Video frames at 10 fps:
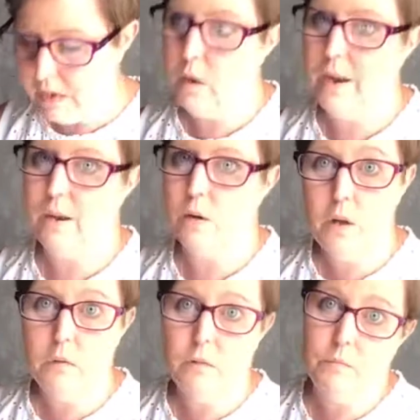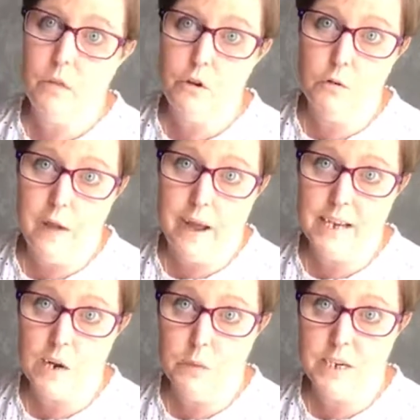right weight? Well, you'll
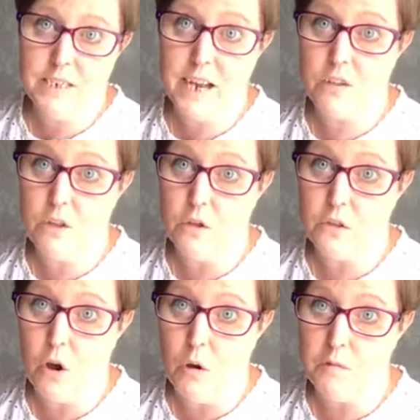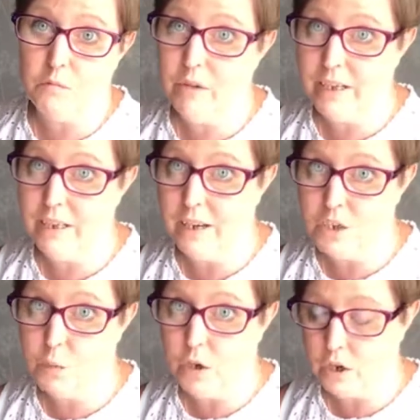find out when you take the cloth off really
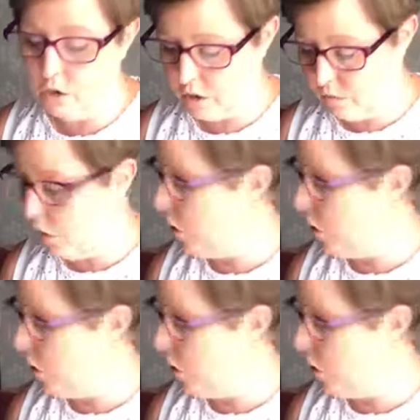is what you're looking